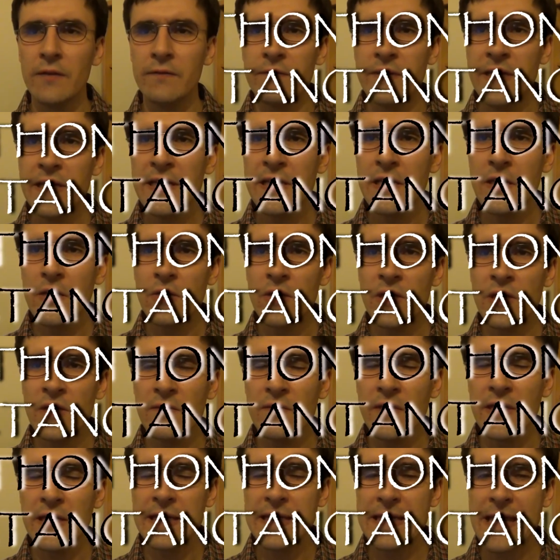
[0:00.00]
Victony
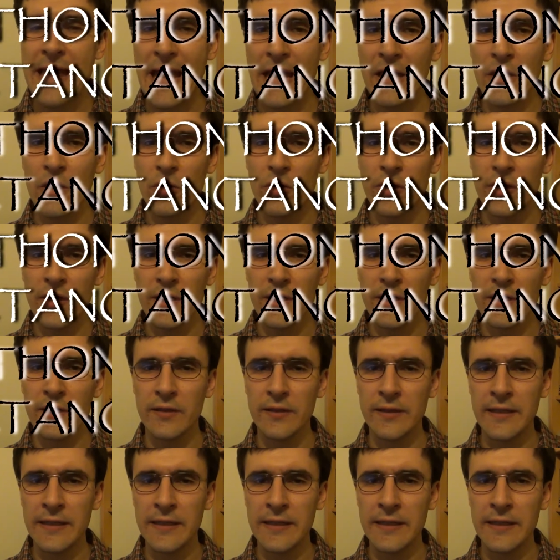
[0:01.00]
Victano here,